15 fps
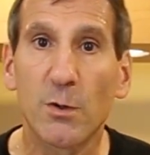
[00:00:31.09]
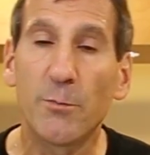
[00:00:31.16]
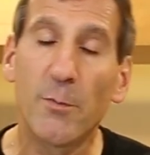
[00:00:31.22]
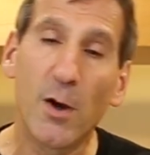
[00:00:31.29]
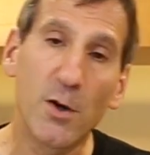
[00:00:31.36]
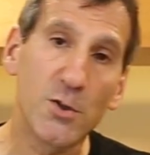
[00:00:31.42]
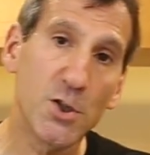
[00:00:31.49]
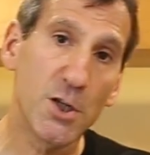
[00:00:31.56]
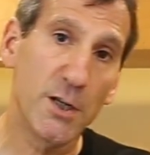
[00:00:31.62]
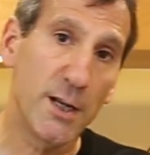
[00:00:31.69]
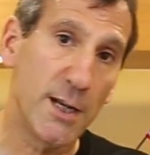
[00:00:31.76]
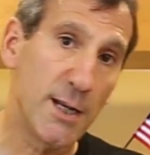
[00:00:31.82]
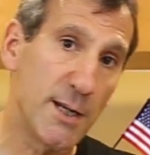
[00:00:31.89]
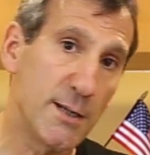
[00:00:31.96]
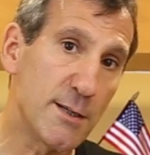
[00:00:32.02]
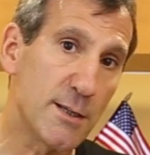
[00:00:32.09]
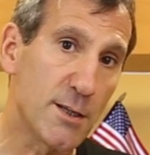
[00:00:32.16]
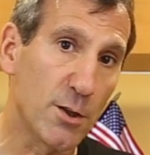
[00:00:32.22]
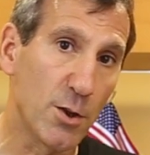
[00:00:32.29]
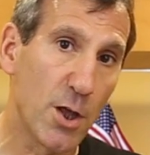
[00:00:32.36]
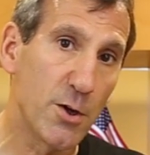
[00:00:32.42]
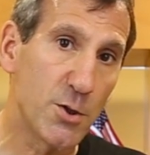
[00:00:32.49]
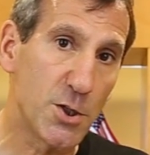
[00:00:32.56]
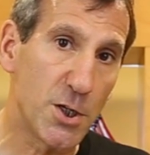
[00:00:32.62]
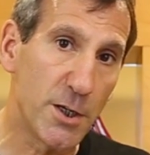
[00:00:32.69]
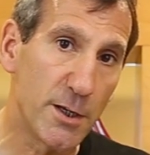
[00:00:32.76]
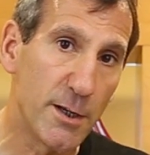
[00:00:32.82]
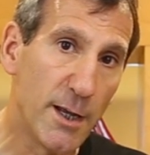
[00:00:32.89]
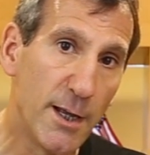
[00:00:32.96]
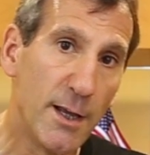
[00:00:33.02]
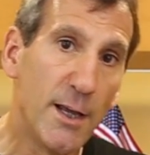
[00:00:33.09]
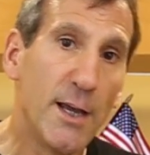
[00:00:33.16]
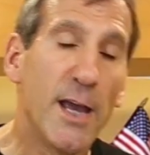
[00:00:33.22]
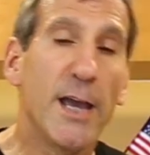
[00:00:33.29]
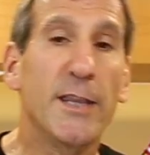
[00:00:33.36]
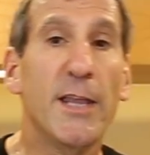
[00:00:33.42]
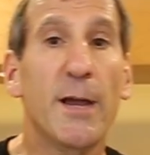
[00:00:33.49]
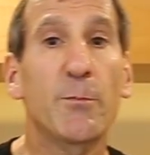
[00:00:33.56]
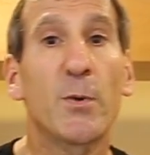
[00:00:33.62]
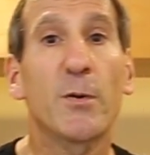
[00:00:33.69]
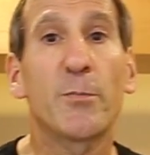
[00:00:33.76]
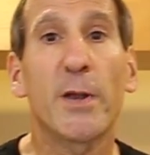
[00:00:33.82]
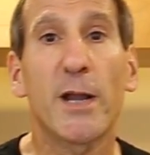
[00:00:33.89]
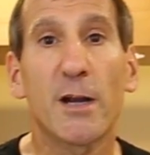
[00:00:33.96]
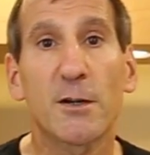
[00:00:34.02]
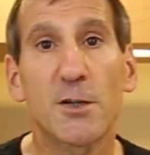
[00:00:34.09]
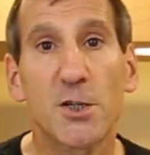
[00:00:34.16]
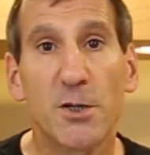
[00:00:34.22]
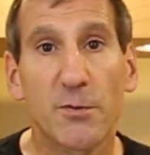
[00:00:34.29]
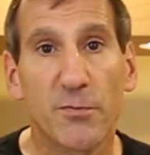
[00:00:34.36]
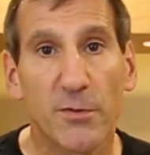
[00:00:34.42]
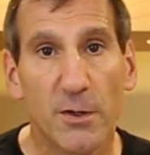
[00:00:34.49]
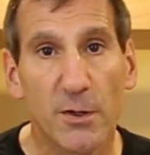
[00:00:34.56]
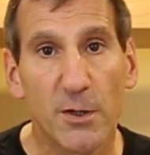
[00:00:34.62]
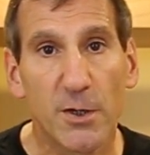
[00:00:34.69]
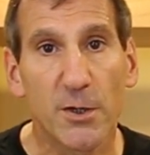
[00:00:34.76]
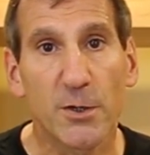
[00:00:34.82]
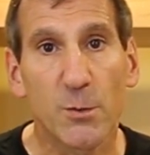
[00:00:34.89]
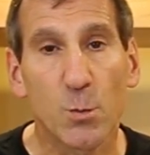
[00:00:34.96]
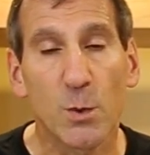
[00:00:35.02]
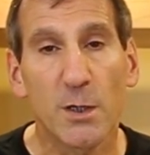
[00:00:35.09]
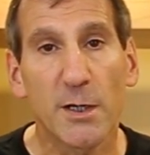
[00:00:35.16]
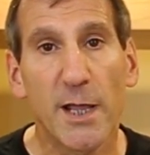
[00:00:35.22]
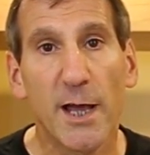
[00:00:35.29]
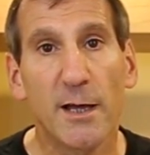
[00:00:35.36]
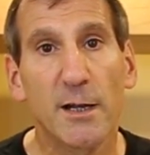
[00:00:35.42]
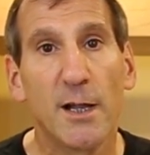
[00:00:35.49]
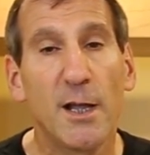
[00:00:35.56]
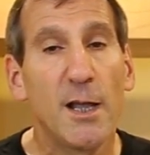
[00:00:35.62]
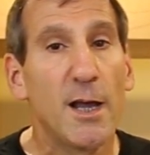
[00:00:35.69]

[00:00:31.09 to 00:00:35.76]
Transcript: Motion is the lotion, and that prepares you for a good workout.